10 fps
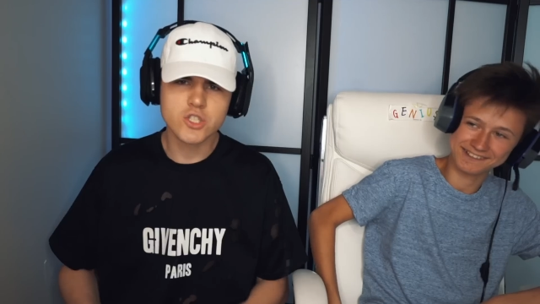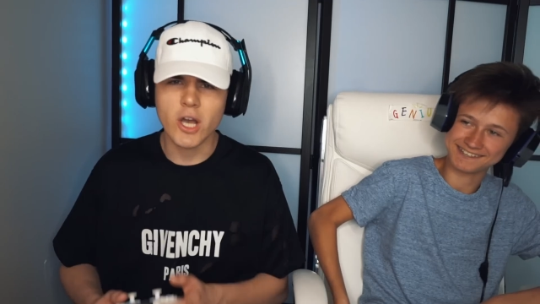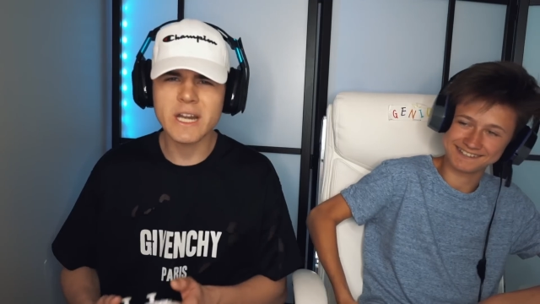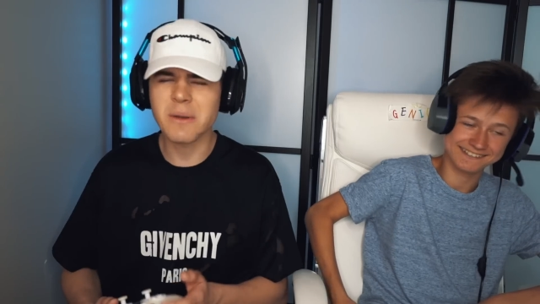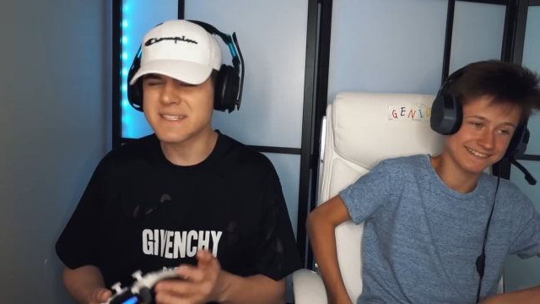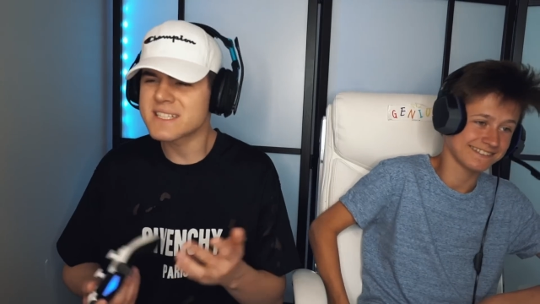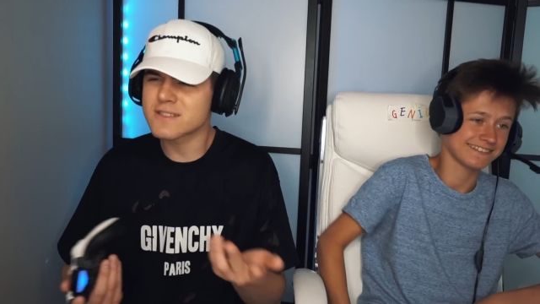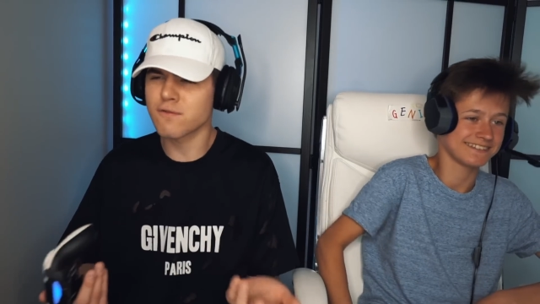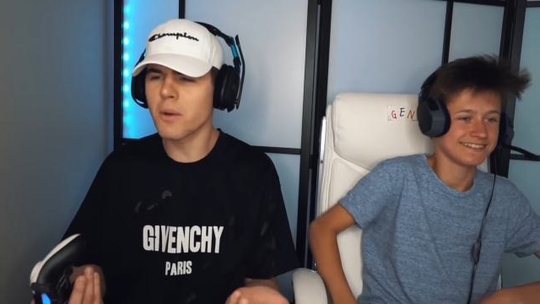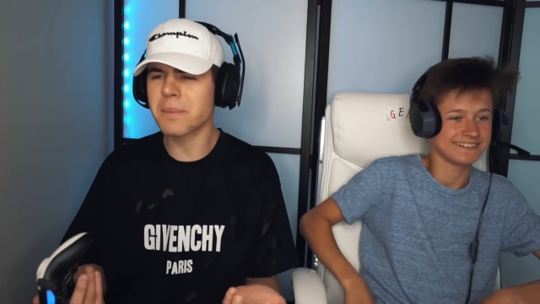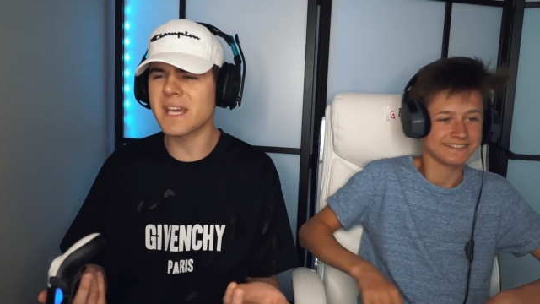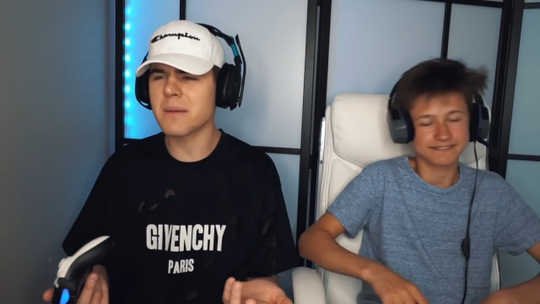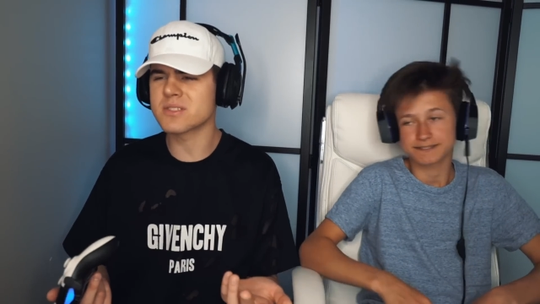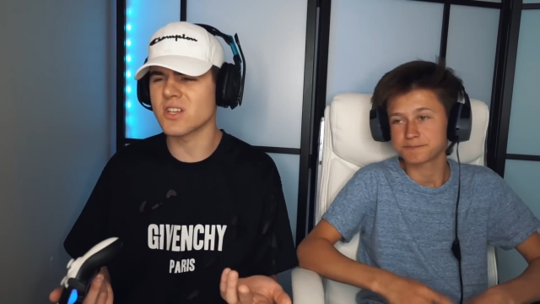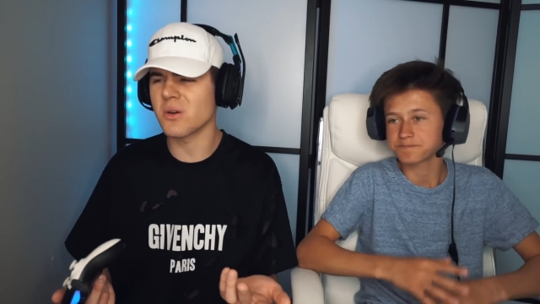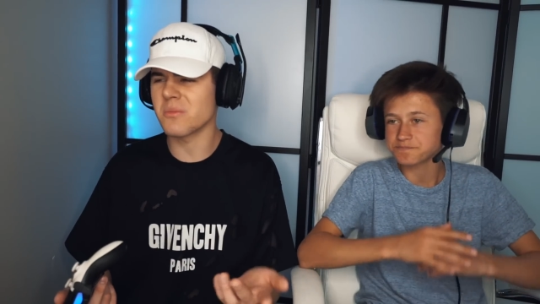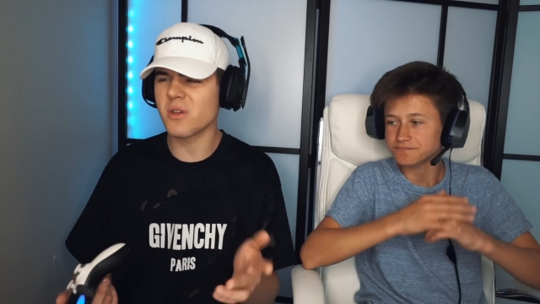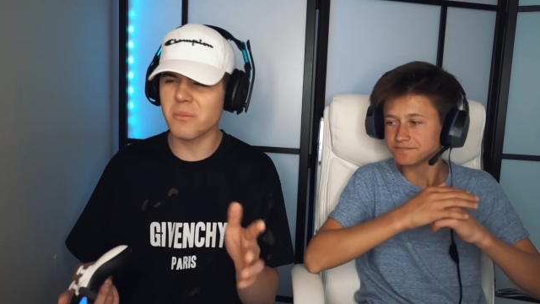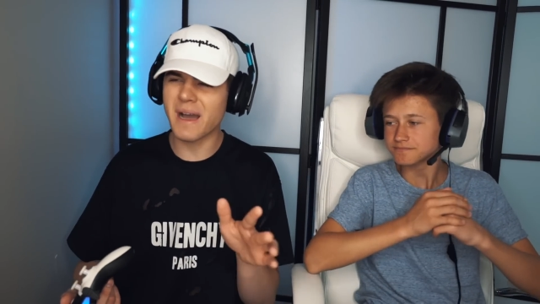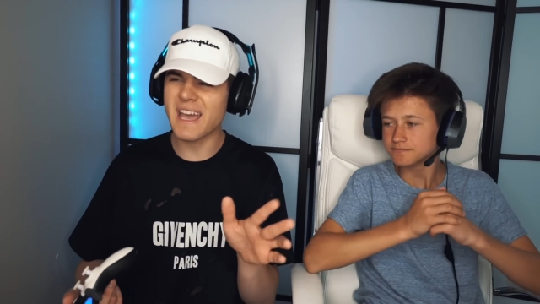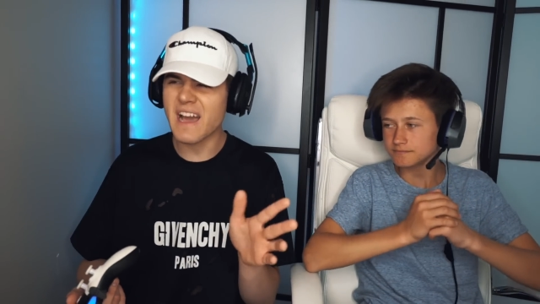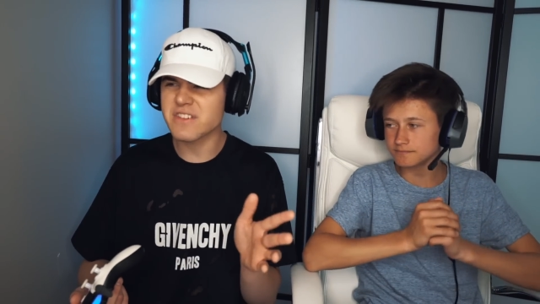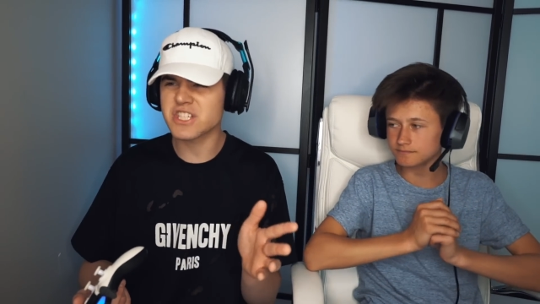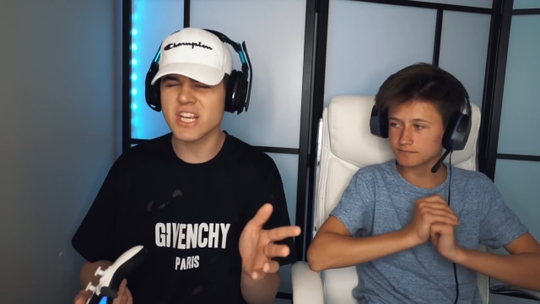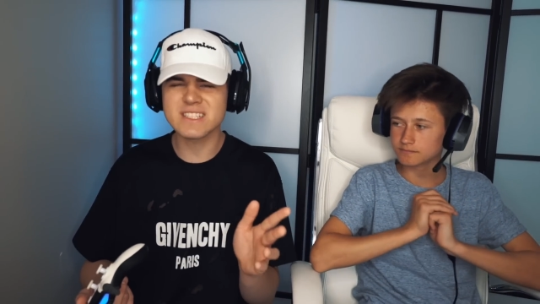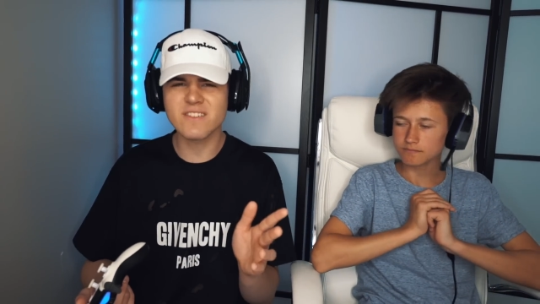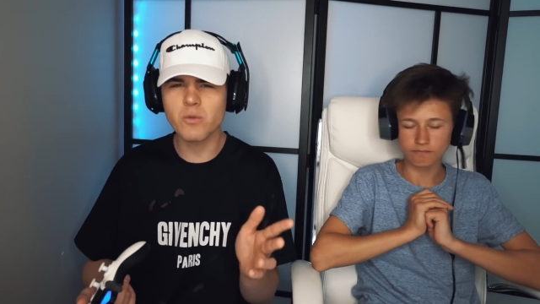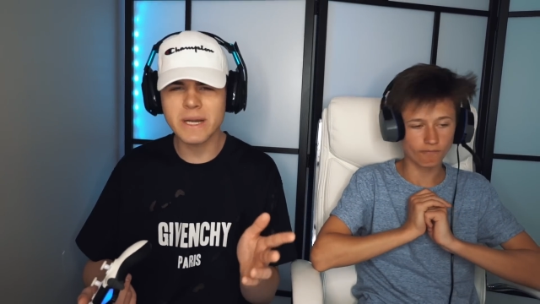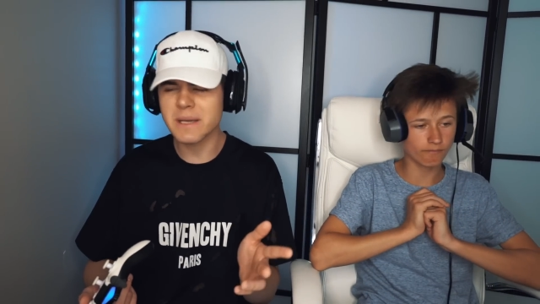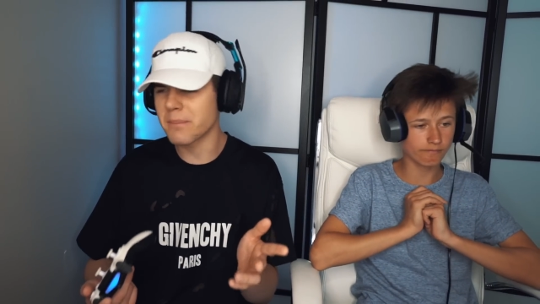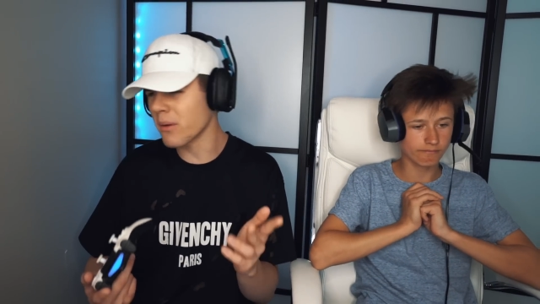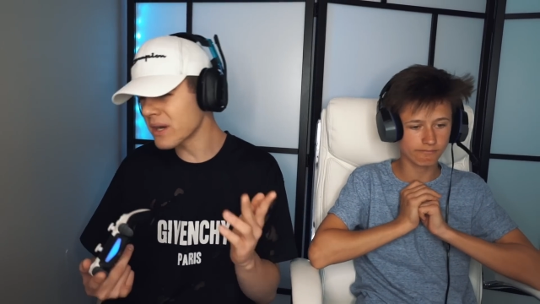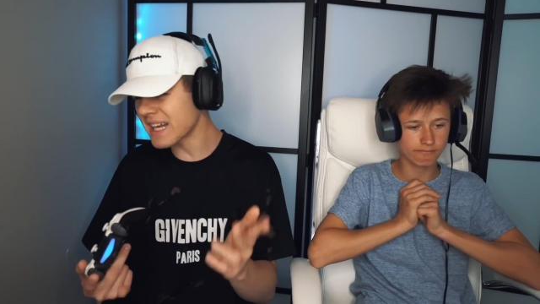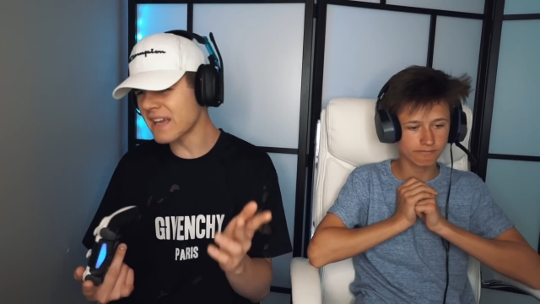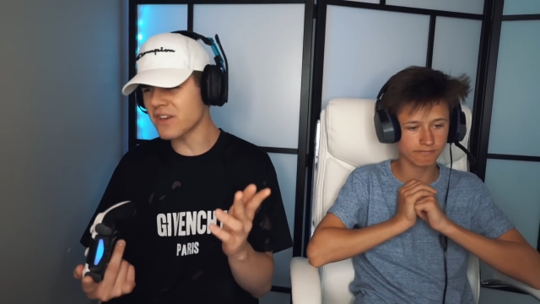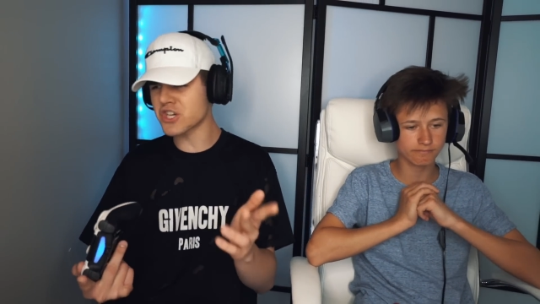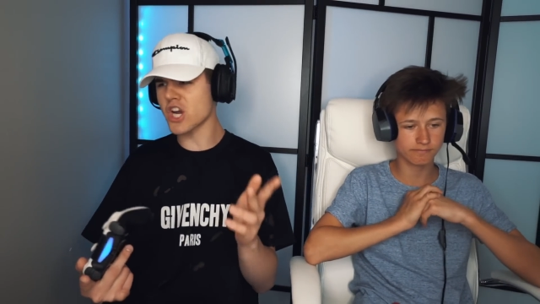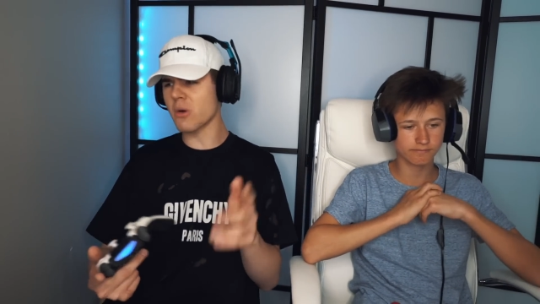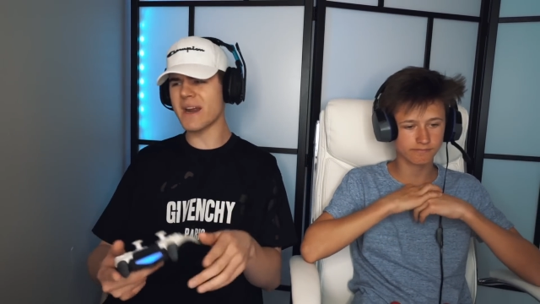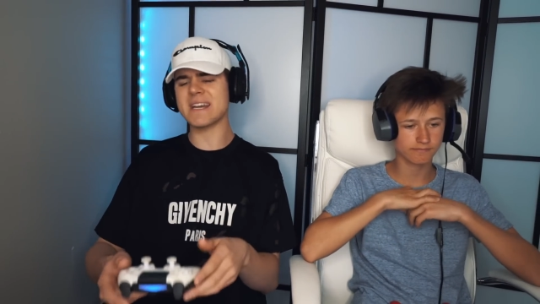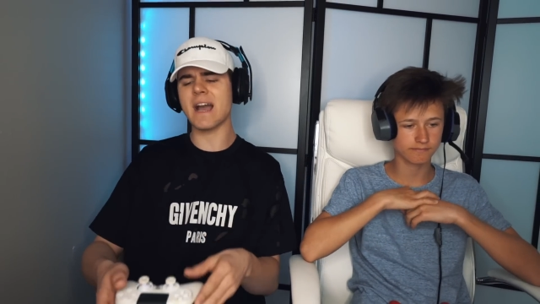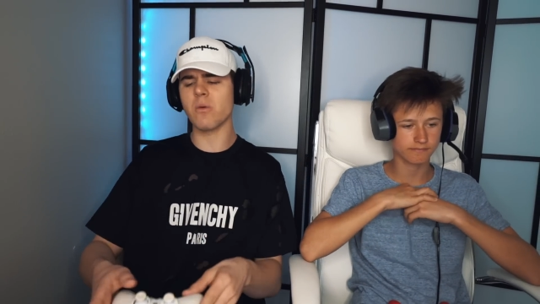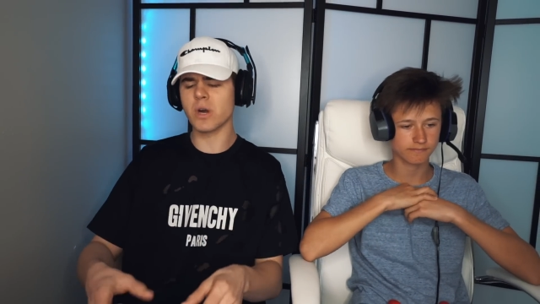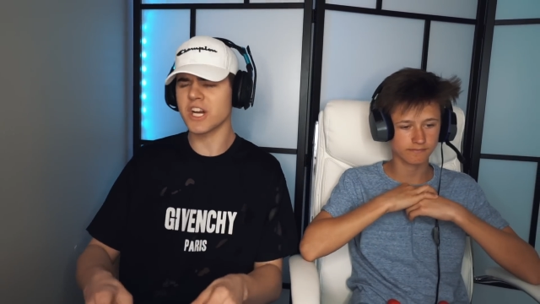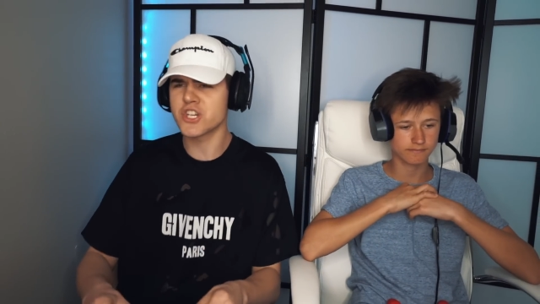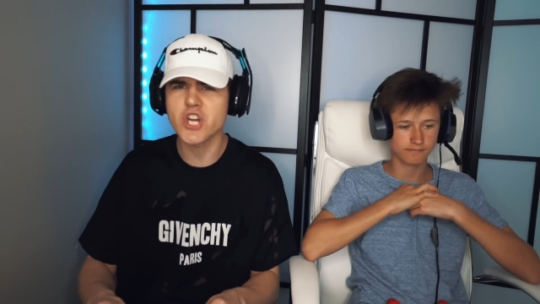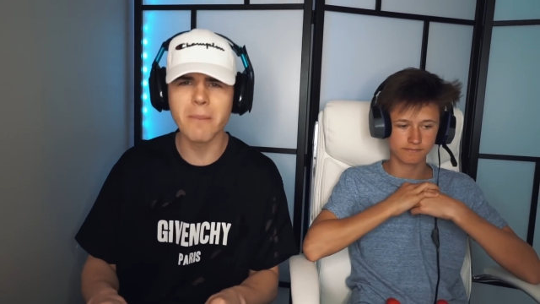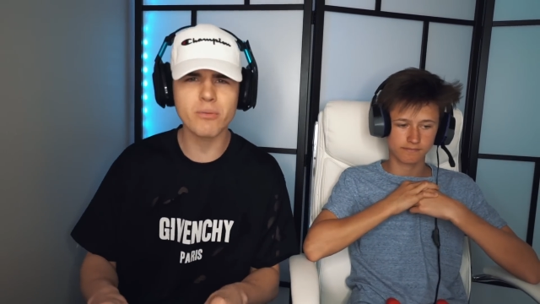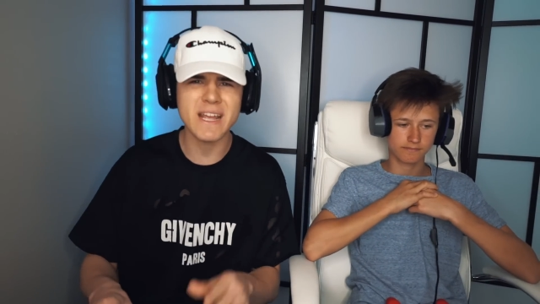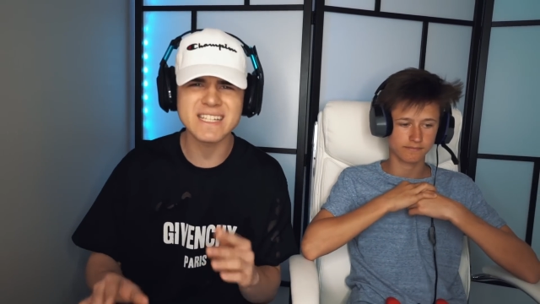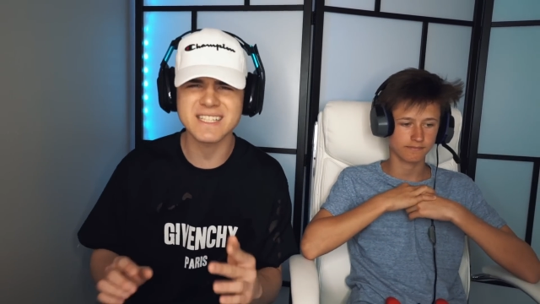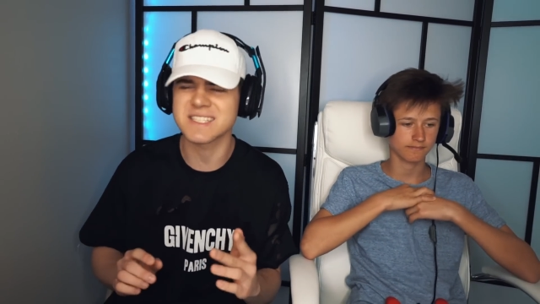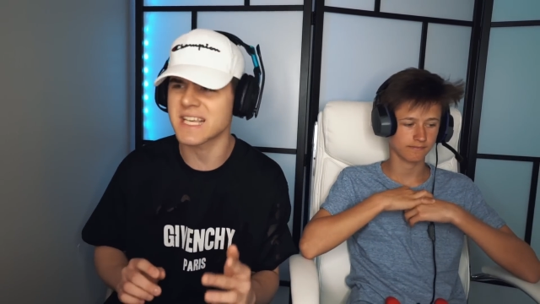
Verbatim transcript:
Speaker 1: So anyways, it's 4 p.m., so me, my have a chance of winning, but we're gonna give it a shot right now. We're gonna jump right into this